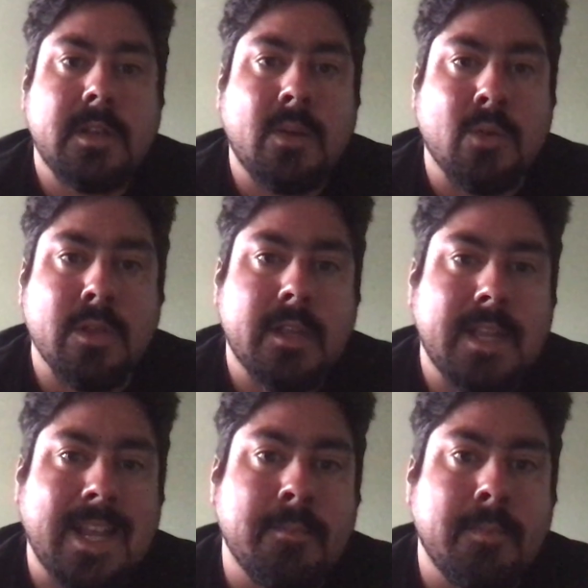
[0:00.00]
We're looking at
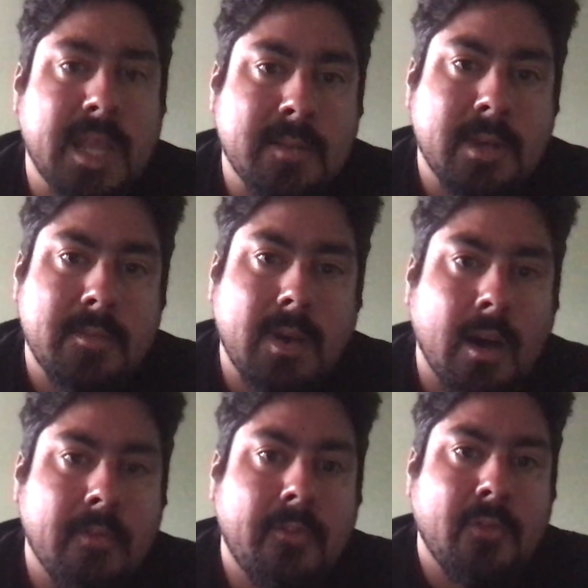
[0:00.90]
a minimum
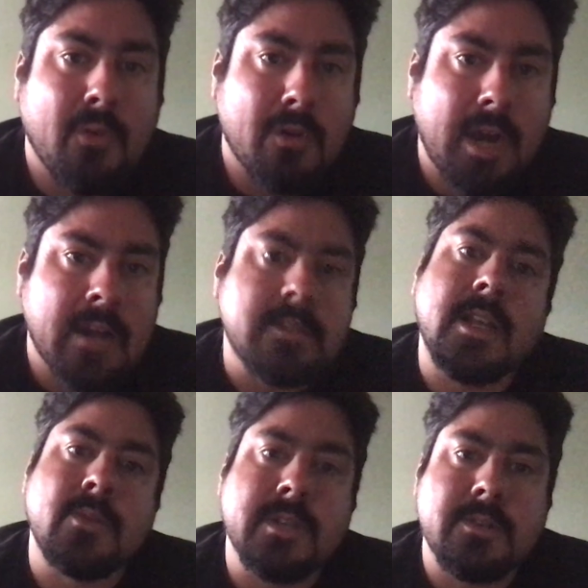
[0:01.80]
of 4
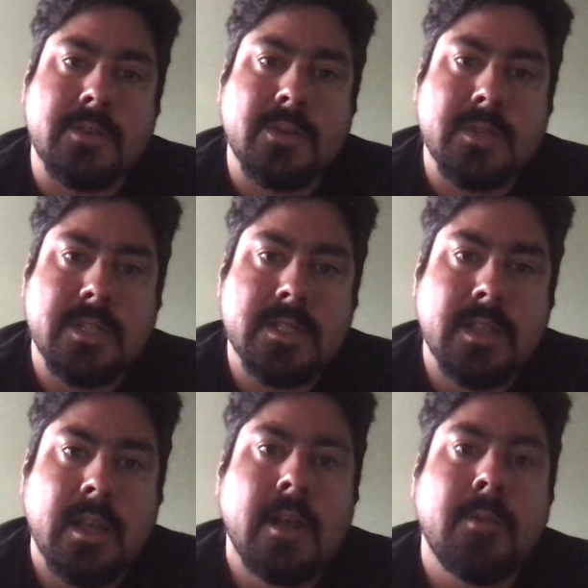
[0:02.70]
outside research sources
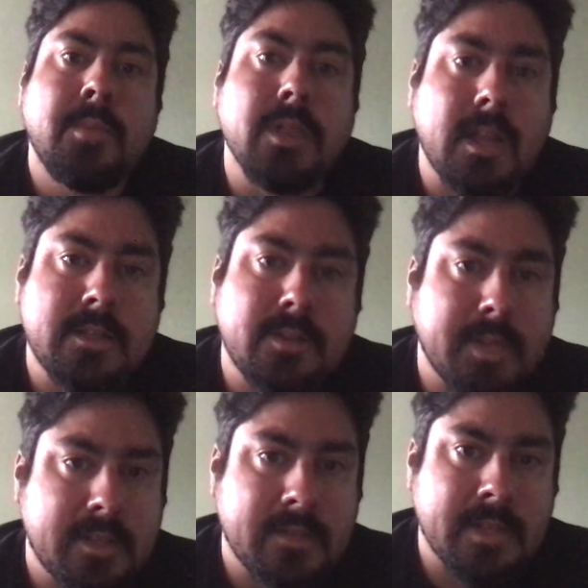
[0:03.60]
plus your
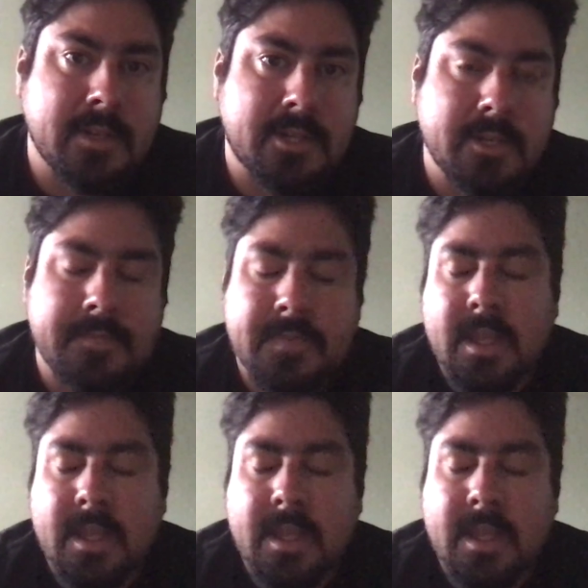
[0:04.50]
piece of literature.